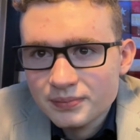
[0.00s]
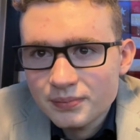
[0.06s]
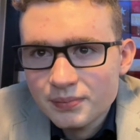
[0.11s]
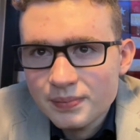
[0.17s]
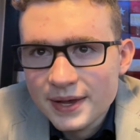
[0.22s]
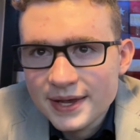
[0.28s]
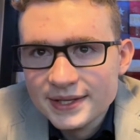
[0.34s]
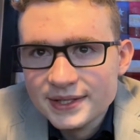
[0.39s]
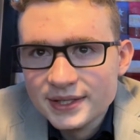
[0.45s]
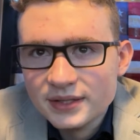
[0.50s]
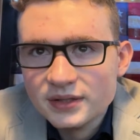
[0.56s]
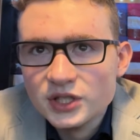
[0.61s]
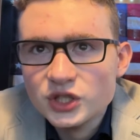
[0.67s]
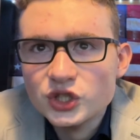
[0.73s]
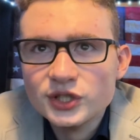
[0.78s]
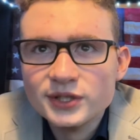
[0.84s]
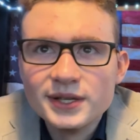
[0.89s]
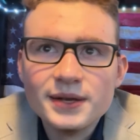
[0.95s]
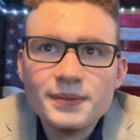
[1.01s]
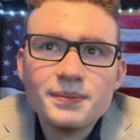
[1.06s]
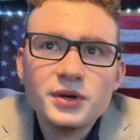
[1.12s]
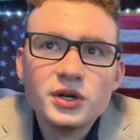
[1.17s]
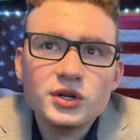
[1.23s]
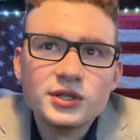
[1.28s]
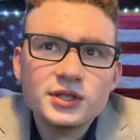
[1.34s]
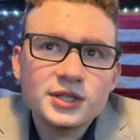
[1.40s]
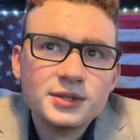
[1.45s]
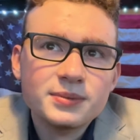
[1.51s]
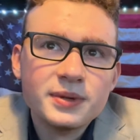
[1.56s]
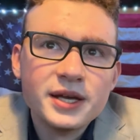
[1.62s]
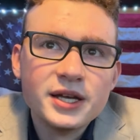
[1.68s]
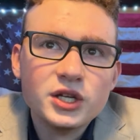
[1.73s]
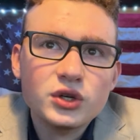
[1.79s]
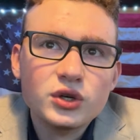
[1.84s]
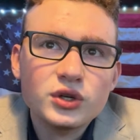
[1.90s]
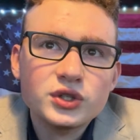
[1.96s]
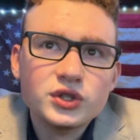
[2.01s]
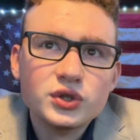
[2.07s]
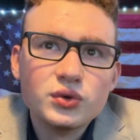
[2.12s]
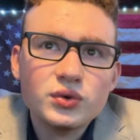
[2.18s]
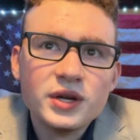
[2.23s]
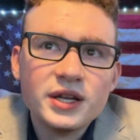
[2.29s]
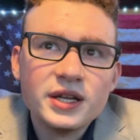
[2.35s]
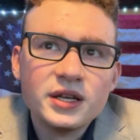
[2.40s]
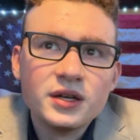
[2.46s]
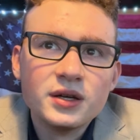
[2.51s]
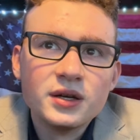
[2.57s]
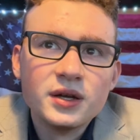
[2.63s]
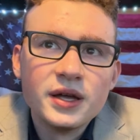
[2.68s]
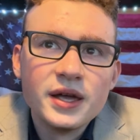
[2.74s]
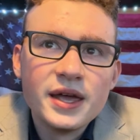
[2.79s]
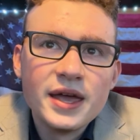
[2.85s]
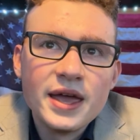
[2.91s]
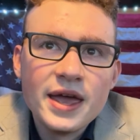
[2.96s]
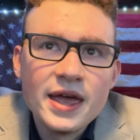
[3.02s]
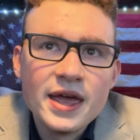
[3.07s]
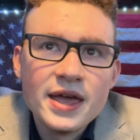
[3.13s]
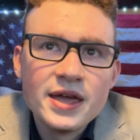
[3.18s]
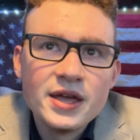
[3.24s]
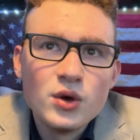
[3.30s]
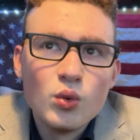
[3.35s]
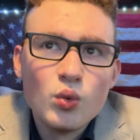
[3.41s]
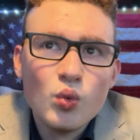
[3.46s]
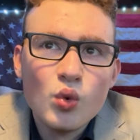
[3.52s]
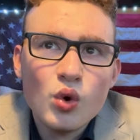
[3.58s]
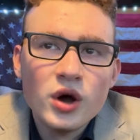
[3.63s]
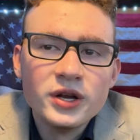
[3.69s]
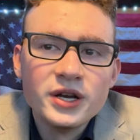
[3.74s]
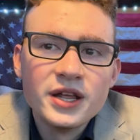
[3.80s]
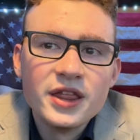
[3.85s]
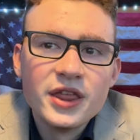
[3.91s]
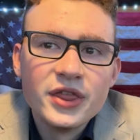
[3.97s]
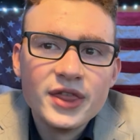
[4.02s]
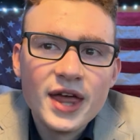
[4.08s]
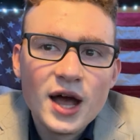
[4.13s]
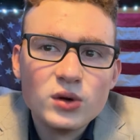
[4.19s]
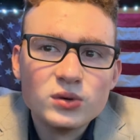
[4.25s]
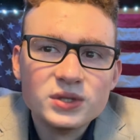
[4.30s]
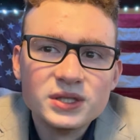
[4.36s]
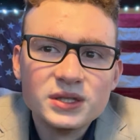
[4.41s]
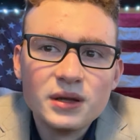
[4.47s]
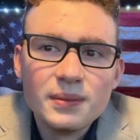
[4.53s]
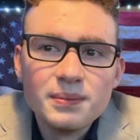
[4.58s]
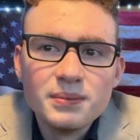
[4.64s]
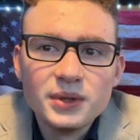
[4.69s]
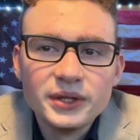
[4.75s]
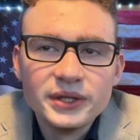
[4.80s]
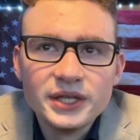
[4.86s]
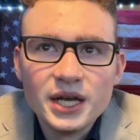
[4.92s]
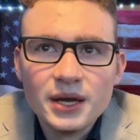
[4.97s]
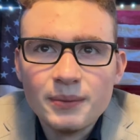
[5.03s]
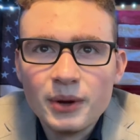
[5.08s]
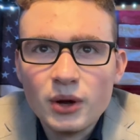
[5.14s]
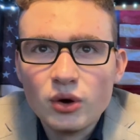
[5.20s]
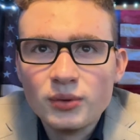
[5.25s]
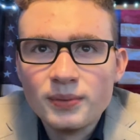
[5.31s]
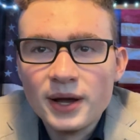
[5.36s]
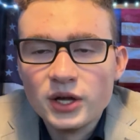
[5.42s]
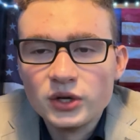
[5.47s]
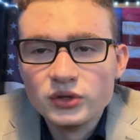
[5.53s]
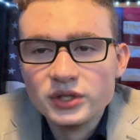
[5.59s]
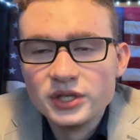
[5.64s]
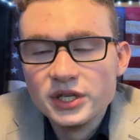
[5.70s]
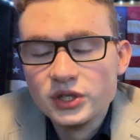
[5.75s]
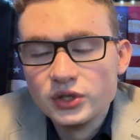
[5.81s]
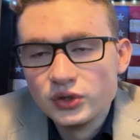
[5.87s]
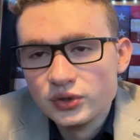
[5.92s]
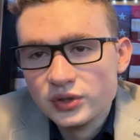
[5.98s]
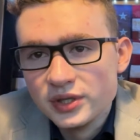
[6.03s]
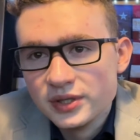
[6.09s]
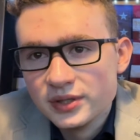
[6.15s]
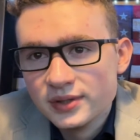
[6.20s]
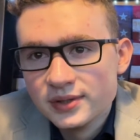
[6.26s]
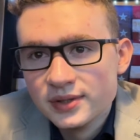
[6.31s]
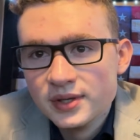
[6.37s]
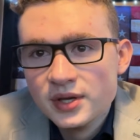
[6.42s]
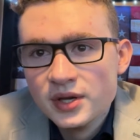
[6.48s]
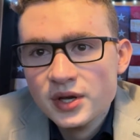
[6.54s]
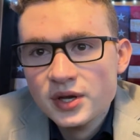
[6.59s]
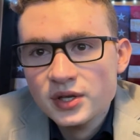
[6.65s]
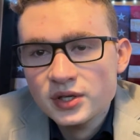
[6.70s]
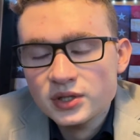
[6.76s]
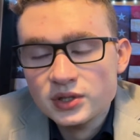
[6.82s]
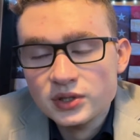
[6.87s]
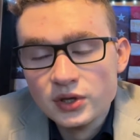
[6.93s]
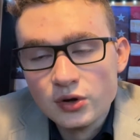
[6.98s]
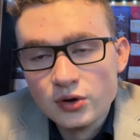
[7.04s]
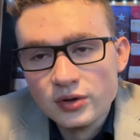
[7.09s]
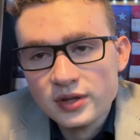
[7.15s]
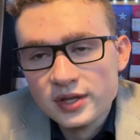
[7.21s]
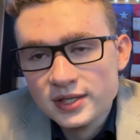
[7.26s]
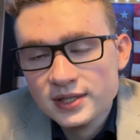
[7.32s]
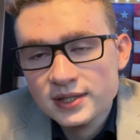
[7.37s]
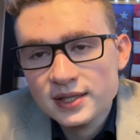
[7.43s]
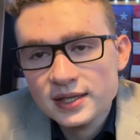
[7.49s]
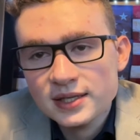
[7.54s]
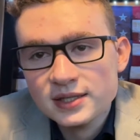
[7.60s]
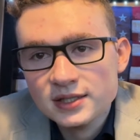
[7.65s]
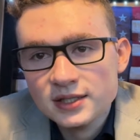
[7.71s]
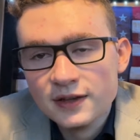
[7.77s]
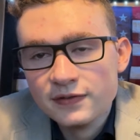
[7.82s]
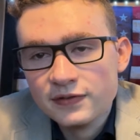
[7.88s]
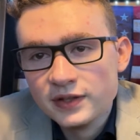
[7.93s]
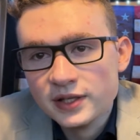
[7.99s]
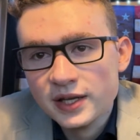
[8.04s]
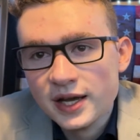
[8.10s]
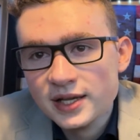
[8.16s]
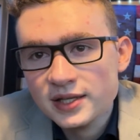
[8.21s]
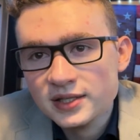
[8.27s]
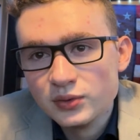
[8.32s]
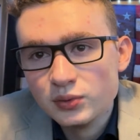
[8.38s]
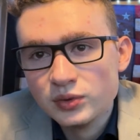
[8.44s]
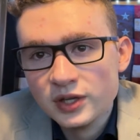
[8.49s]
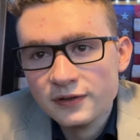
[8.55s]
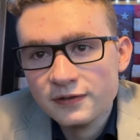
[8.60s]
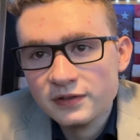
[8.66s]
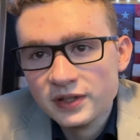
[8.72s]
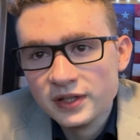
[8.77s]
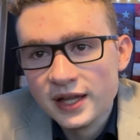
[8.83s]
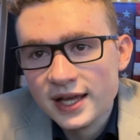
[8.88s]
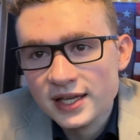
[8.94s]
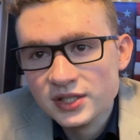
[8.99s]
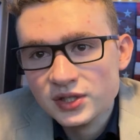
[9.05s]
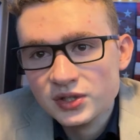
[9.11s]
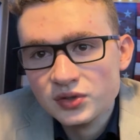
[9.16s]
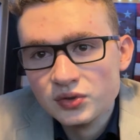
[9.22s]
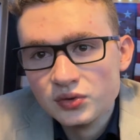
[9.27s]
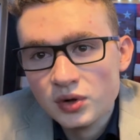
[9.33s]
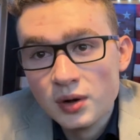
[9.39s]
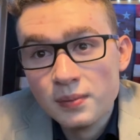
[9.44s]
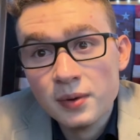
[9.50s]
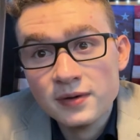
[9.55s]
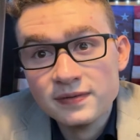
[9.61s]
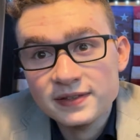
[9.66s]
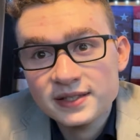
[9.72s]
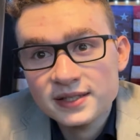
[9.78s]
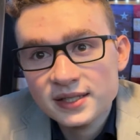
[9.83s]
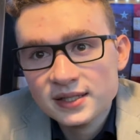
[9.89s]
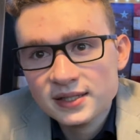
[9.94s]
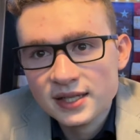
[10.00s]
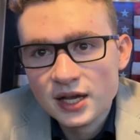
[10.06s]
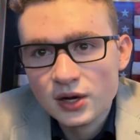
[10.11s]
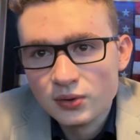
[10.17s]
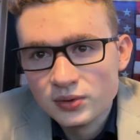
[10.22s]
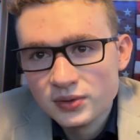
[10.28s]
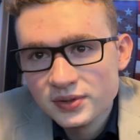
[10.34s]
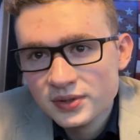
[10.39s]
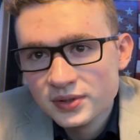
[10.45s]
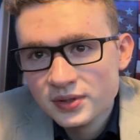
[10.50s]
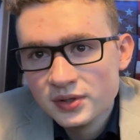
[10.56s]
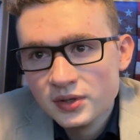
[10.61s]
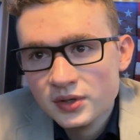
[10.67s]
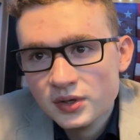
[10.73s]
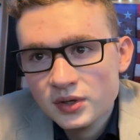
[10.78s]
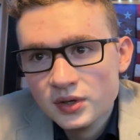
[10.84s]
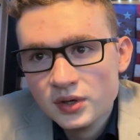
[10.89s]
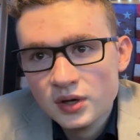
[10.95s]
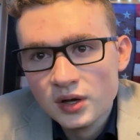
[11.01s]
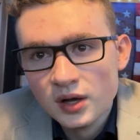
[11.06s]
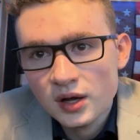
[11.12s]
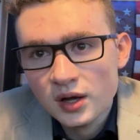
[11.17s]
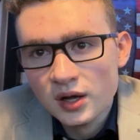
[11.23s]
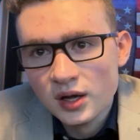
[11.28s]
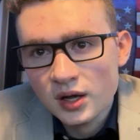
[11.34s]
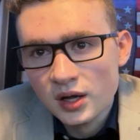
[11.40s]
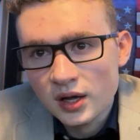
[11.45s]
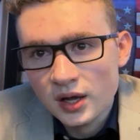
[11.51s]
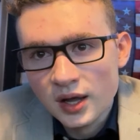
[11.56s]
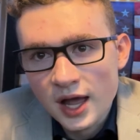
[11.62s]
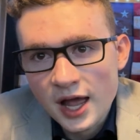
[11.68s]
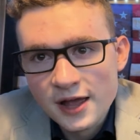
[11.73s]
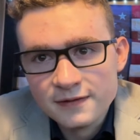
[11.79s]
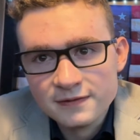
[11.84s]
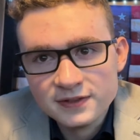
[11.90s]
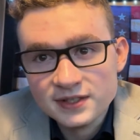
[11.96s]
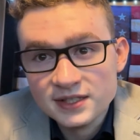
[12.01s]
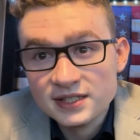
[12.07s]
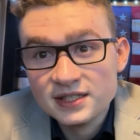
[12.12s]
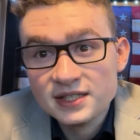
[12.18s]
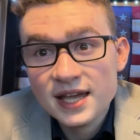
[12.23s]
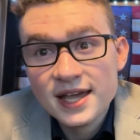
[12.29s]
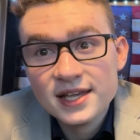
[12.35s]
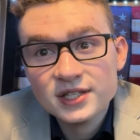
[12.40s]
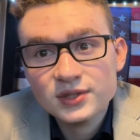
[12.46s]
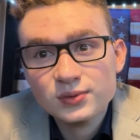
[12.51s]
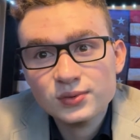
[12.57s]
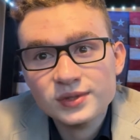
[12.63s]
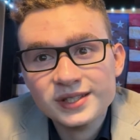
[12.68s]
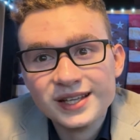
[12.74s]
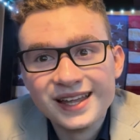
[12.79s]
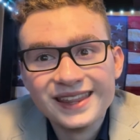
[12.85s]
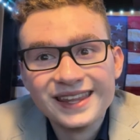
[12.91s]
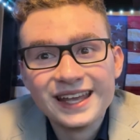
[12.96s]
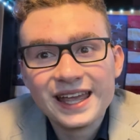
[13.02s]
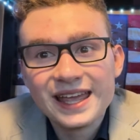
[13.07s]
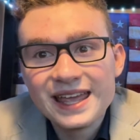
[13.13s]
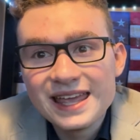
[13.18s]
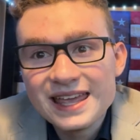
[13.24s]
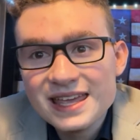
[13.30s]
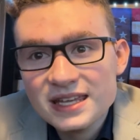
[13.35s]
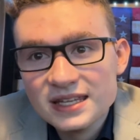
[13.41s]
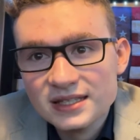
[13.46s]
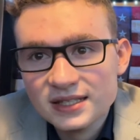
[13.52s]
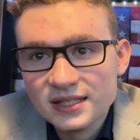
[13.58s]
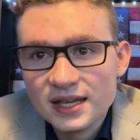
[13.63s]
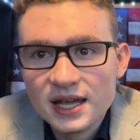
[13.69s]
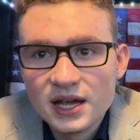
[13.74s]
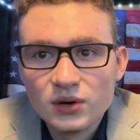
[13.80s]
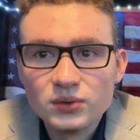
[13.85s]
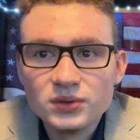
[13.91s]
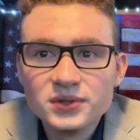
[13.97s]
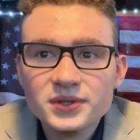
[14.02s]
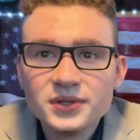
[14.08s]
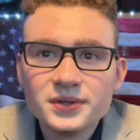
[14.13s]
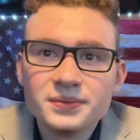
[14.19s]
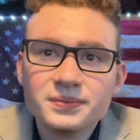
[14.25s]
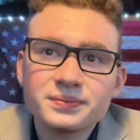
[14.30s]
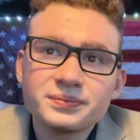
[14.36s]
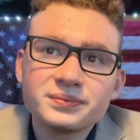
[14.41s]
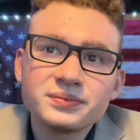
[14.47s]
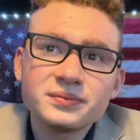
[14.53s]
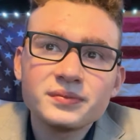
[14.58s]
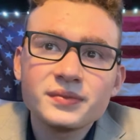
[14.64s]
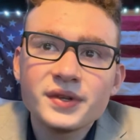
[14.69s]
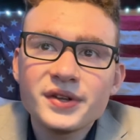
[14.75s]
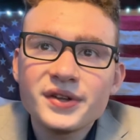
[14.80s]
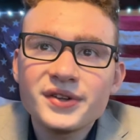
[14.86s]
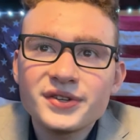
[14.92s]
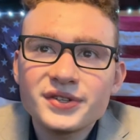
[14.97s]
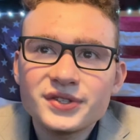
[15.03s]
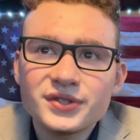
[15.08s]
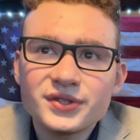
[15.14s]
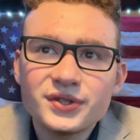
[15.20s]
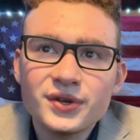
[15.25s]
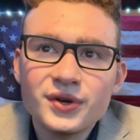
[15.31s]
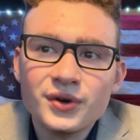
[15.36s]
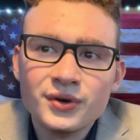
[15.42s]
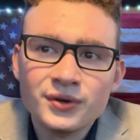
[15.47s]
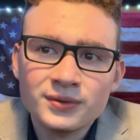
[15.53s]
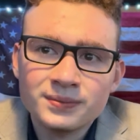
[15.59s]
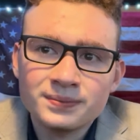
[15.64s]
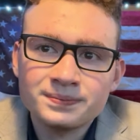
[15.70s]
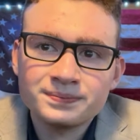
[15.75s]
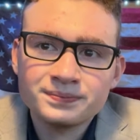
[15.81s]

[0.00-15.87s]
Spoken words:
basically just a bigger display, and you're also getting a 1000 milliamp hour battery increase. So this thing is definitely nice. It will definitely last you above 6 hours. I've seen tests where it's gotten like 8 hours. So